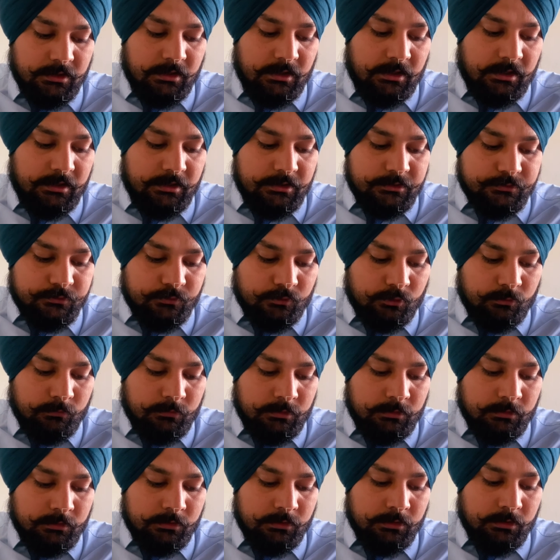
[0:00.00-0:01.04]
and
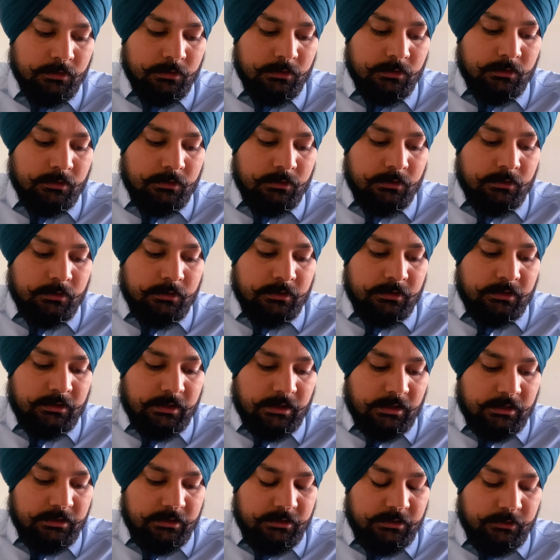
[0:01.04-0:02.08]
astronomer
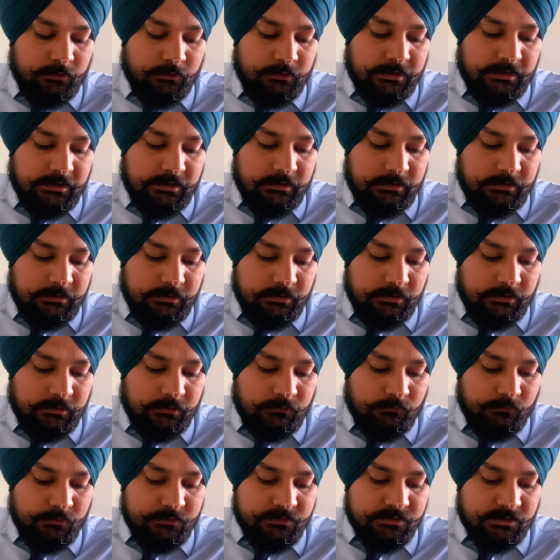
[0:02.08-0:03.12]
Galileo Galilei.
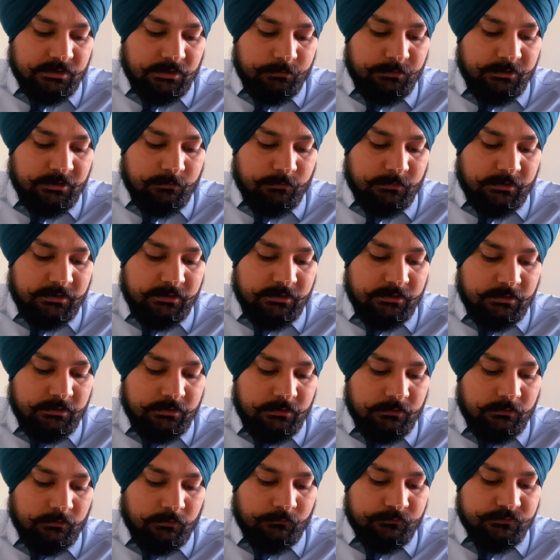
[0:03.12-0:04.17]
We shall be
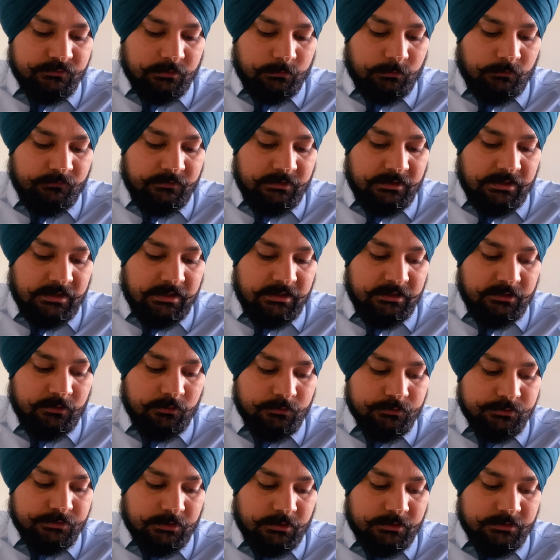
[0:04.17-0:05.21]
reminded of some of the
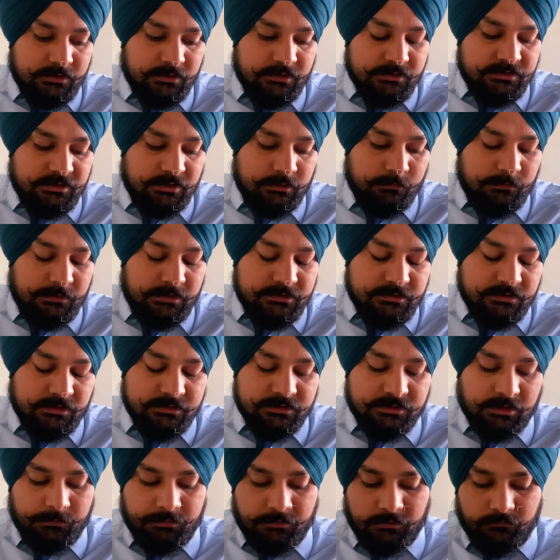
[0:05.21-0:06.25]
Galileo's other achievements in
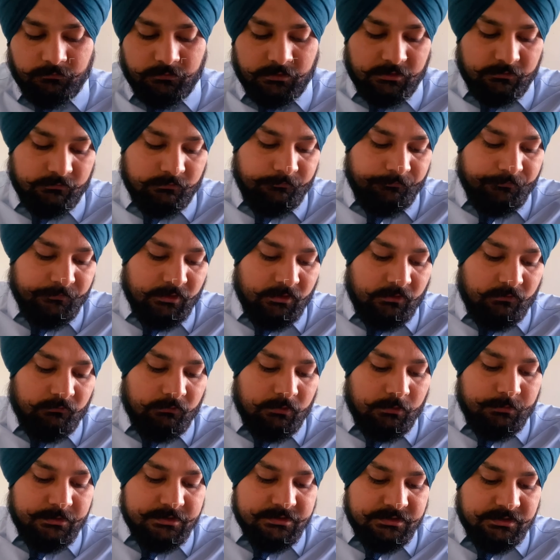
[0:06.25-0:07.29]
chapter 5.
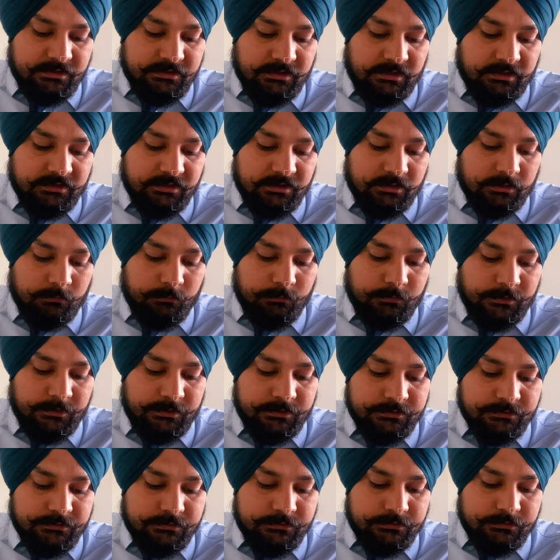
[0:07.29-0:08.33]
One may see that the
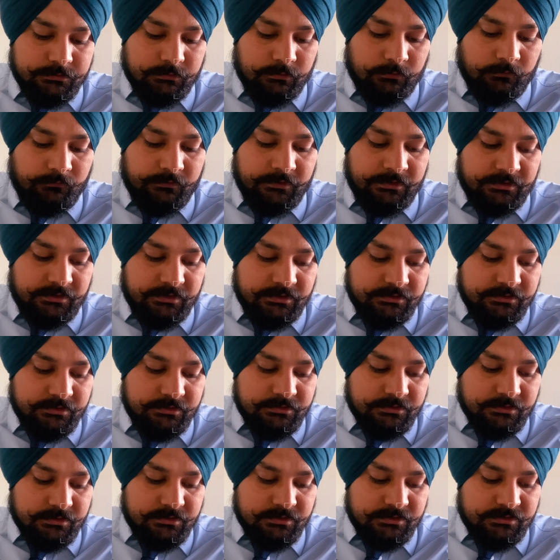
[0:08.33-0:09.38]
numbers of integers
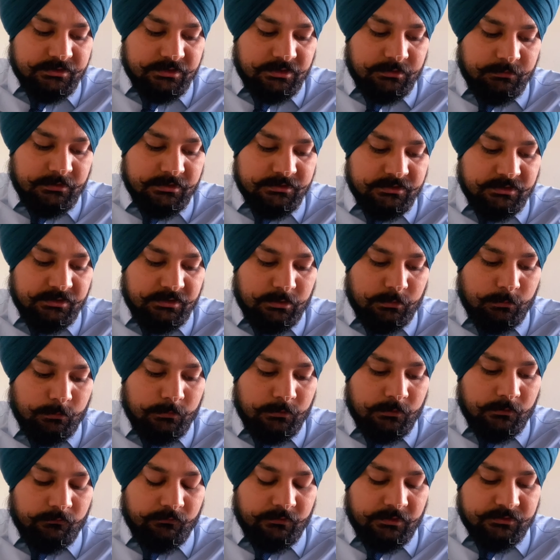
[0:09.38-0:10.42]
is the same as the number
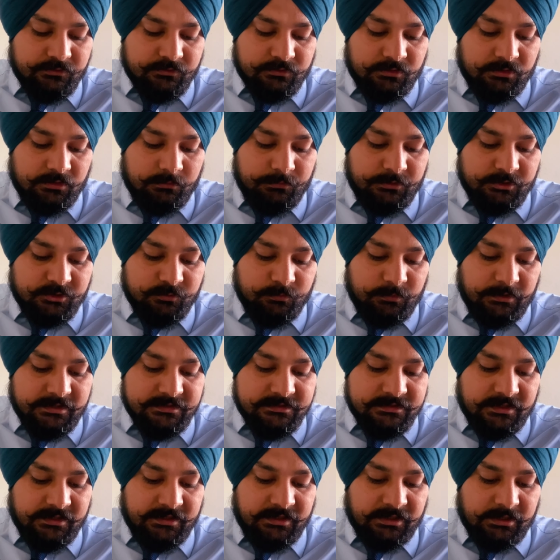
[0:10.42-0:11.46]
of natural numbers by
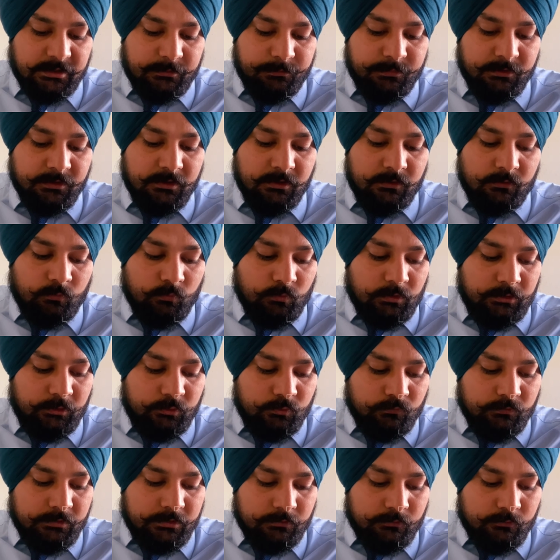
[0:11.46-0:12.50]
setting up
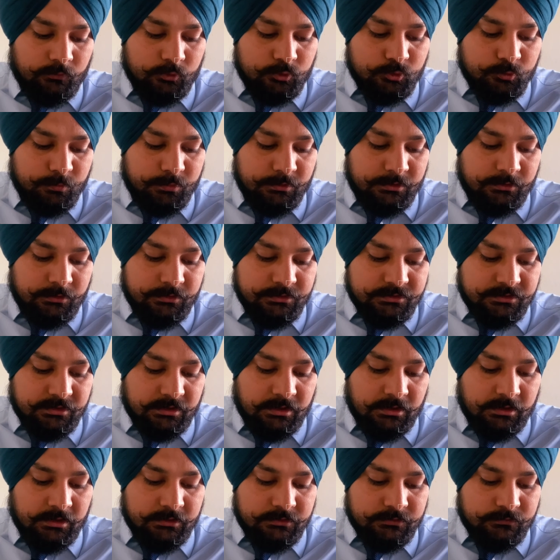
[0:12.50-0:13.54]
one-to-one correspondence
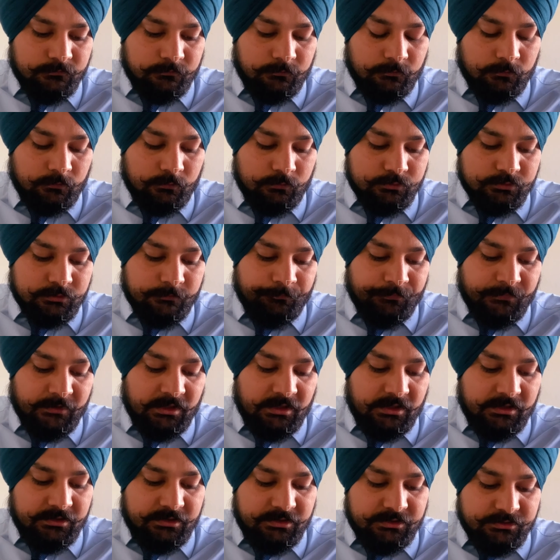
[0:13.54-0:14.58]
as follows.
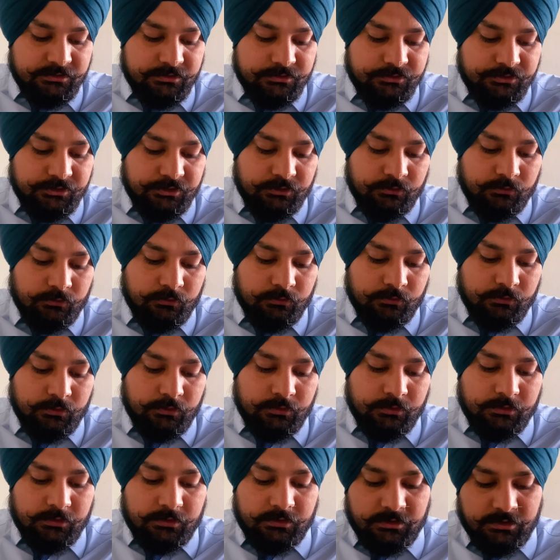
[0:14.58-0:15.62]
Integer 0,
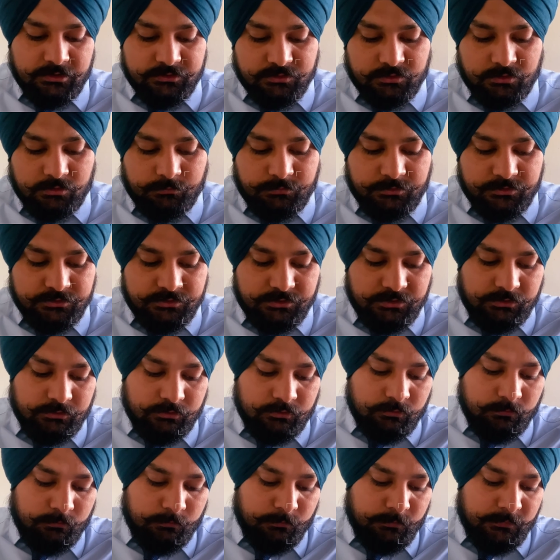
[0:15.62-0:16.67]
natural number
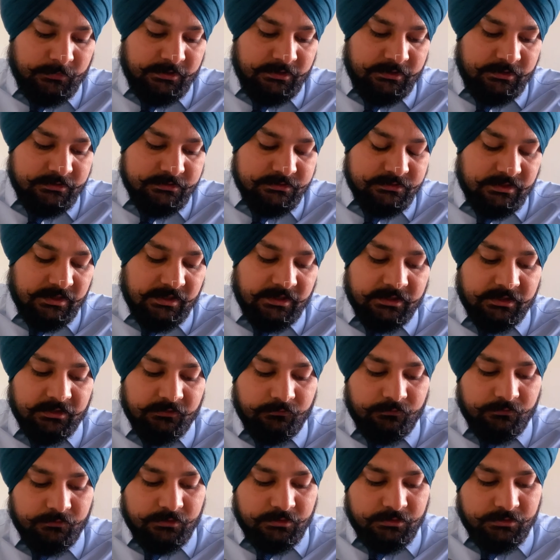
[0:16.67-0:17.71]
0, minus
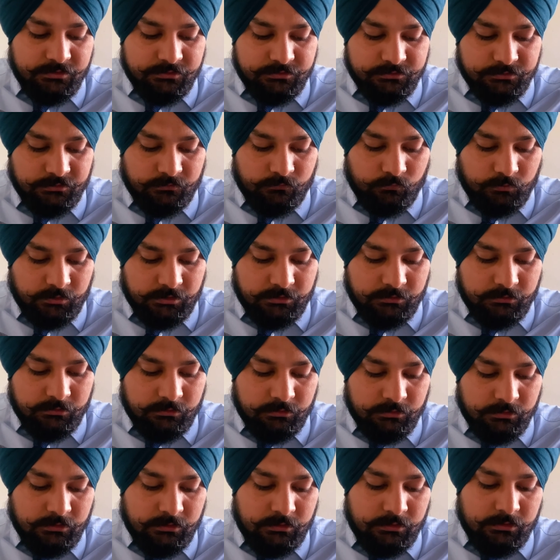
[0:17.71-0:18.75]
negative integer
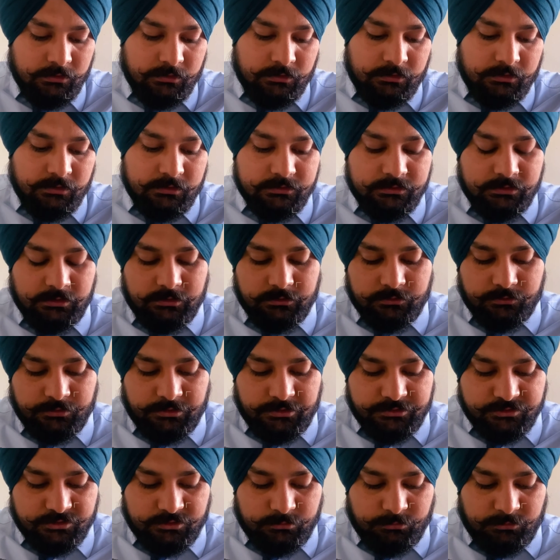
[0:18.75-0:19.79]
1 is equal to
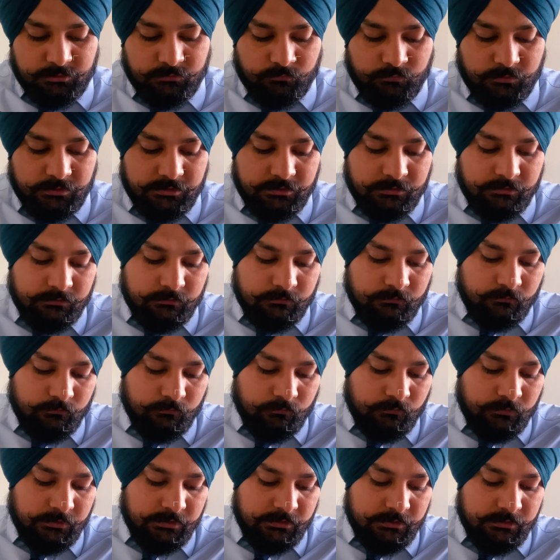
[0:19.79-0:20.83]
natural number 1.
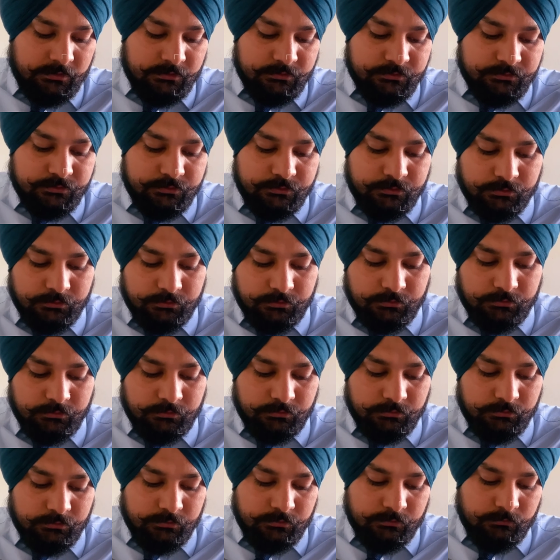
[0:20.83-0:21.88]
1 is 2,
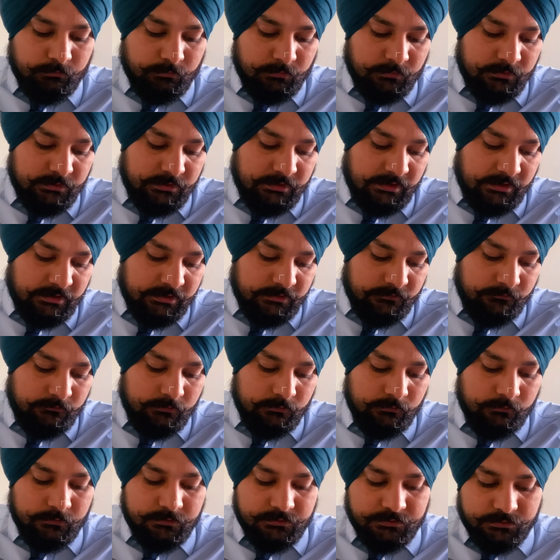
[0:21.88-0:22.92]
negative
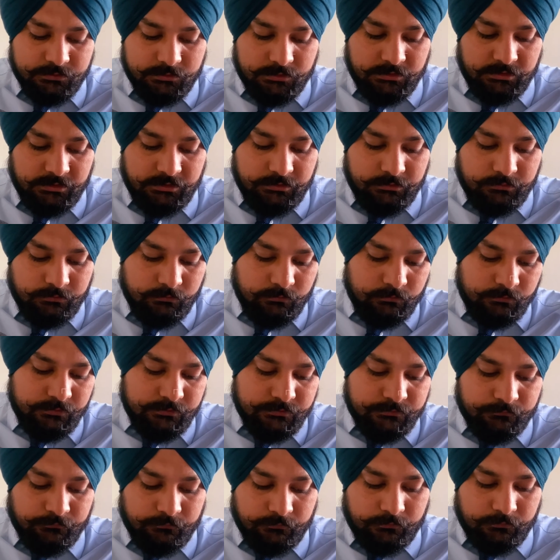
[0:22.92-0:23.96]
2 is 3, 2
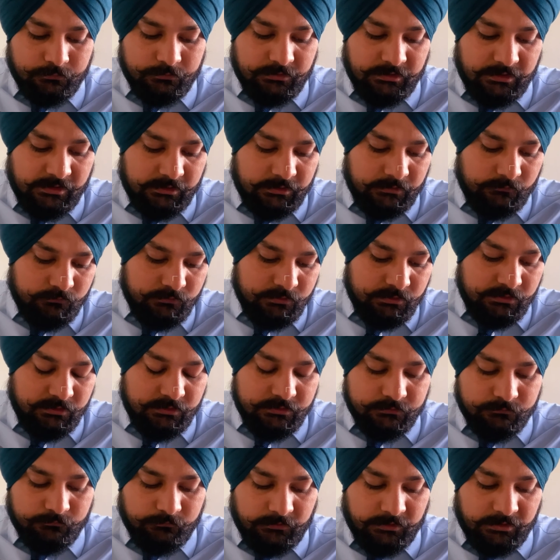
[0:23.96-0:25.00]
is 4, negative 3
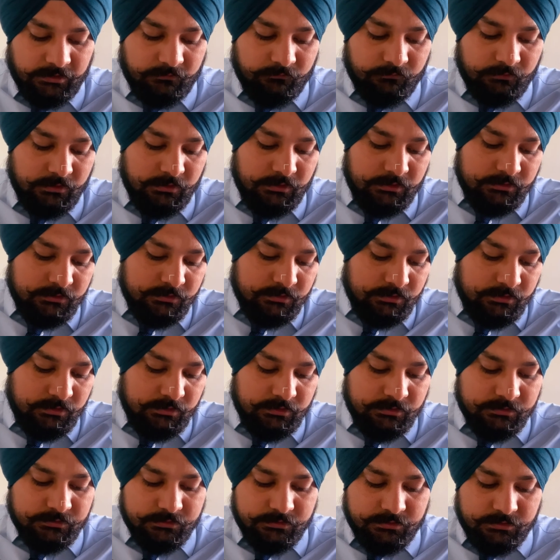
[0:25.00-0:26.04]
is 5, 3
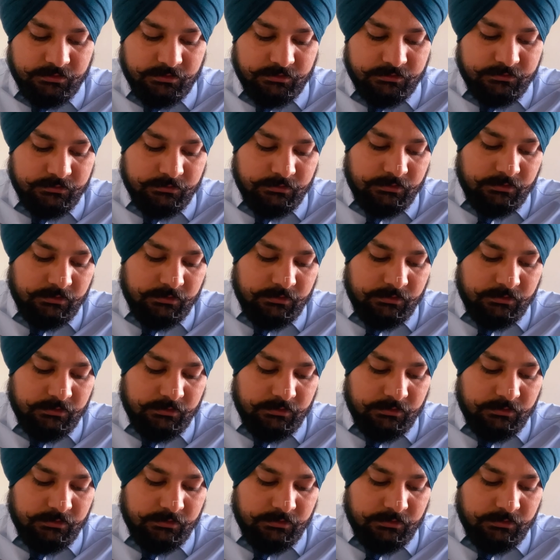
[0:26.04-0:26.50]
is 6,